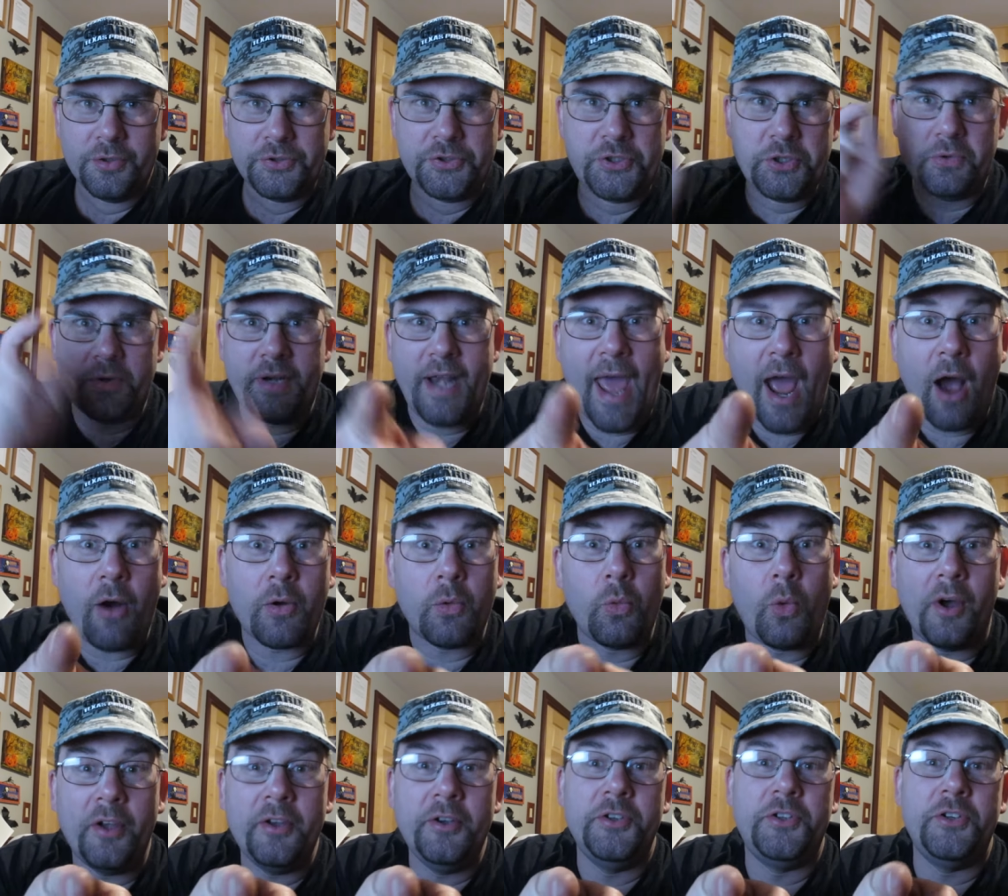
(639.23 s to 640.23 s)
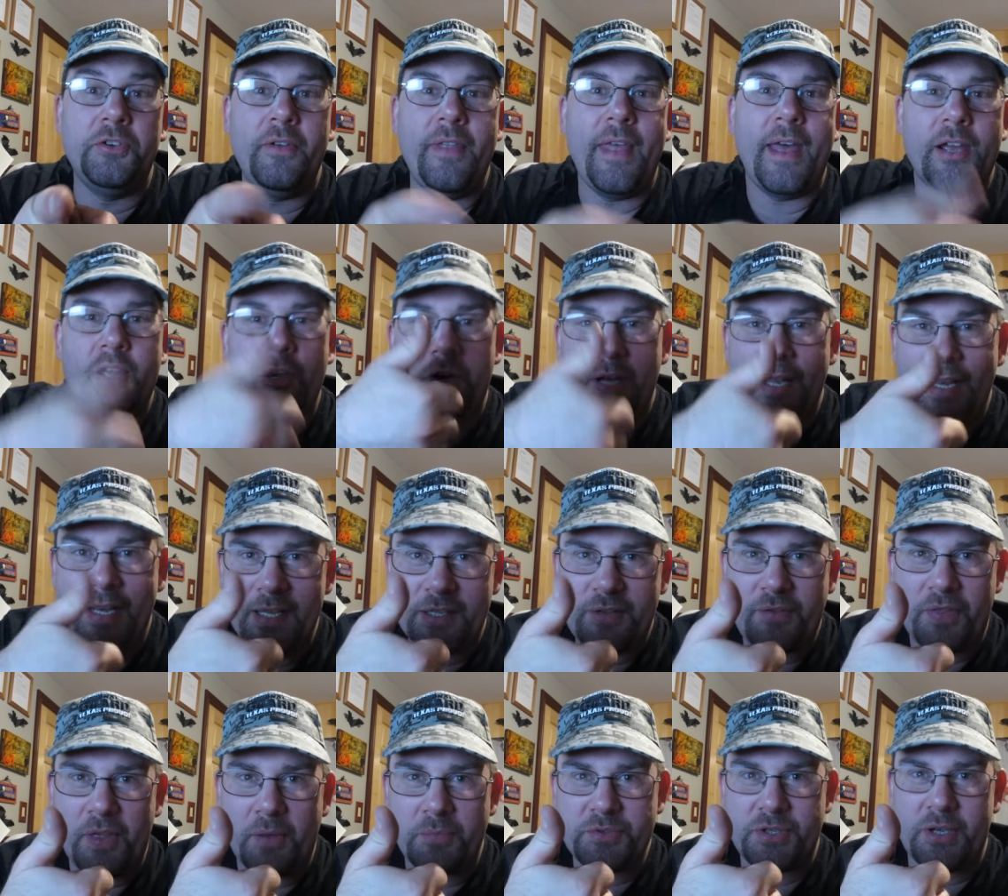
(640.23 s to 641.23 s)
Do it now, and while you're doing that, go ahead and hit
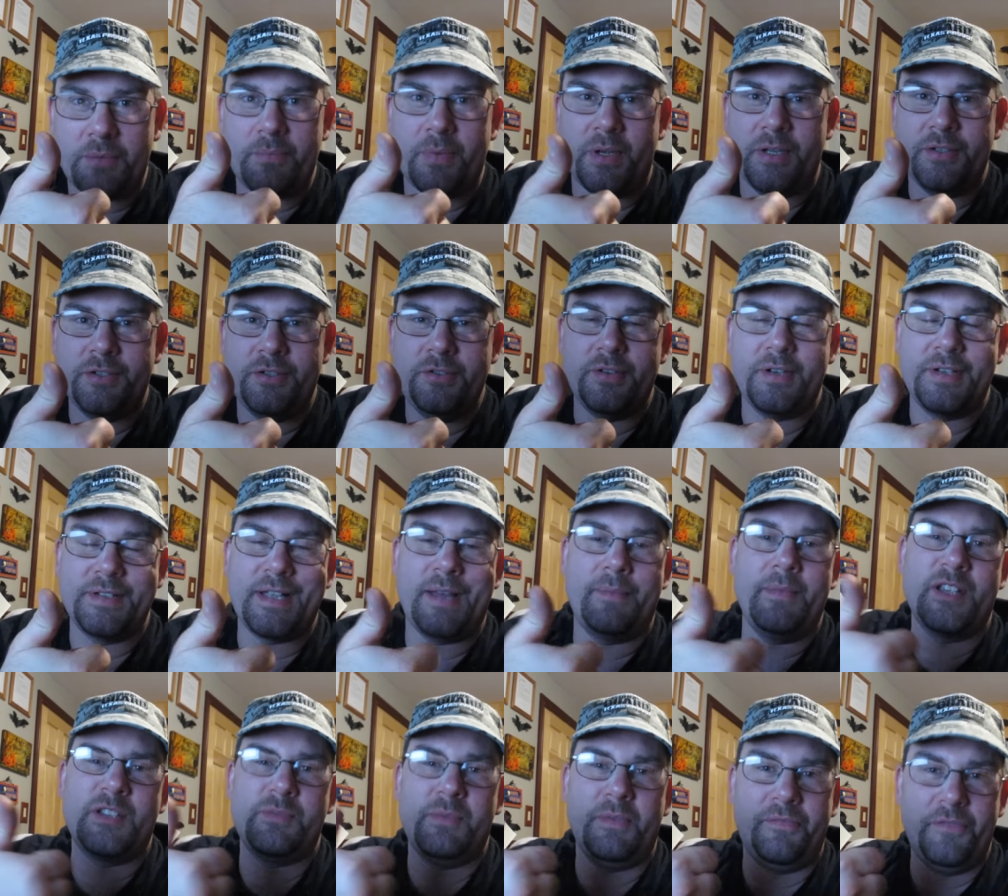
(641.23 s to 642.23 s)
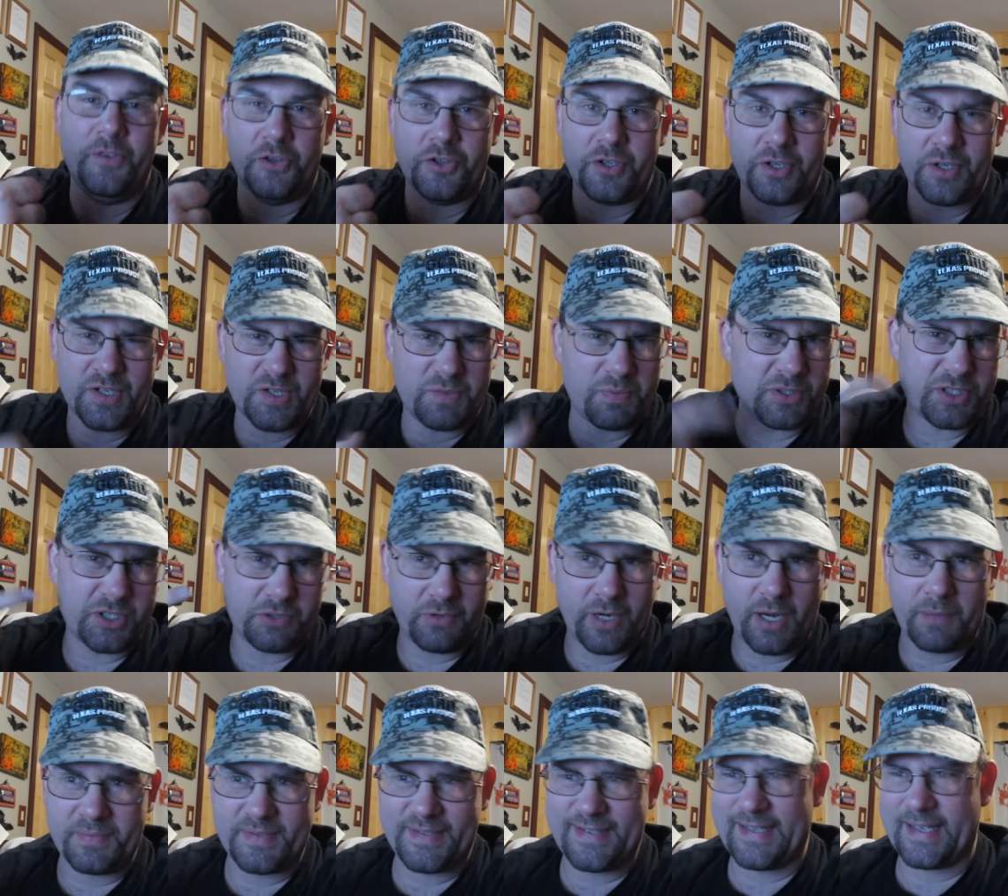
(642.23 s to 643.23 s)
the thumbs up button too, because that makes me feel good, especially when
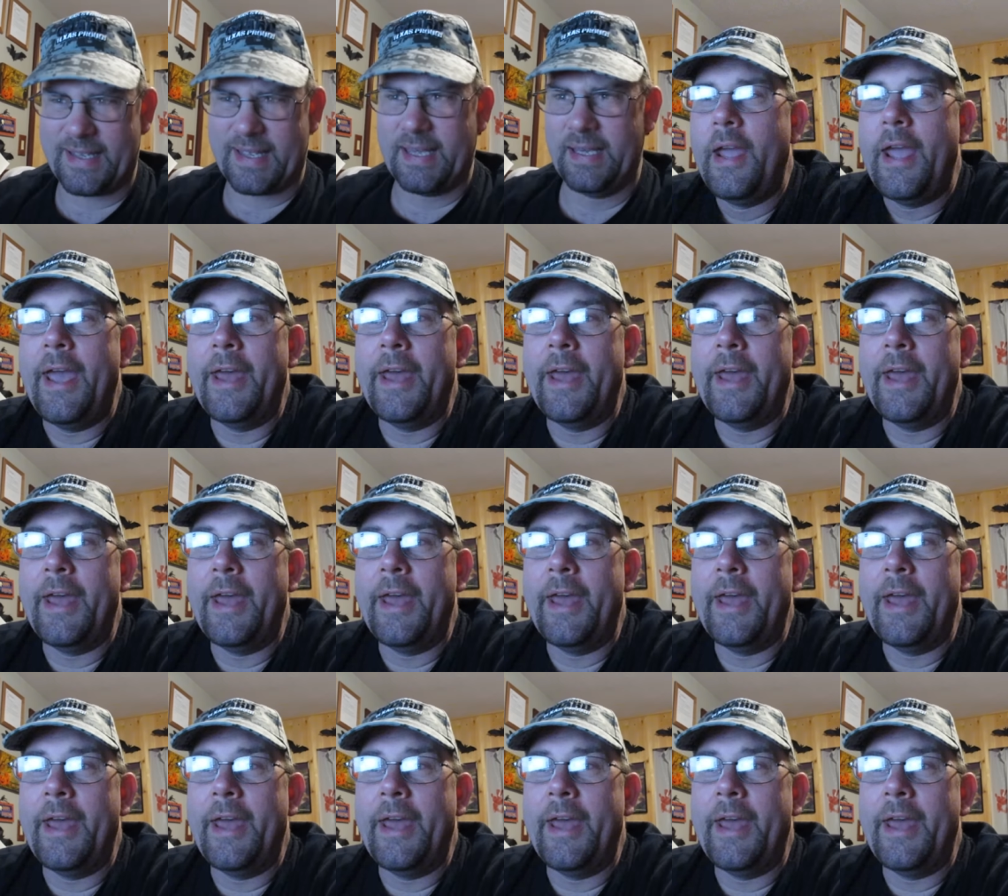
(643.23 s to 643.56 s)
I'm sick.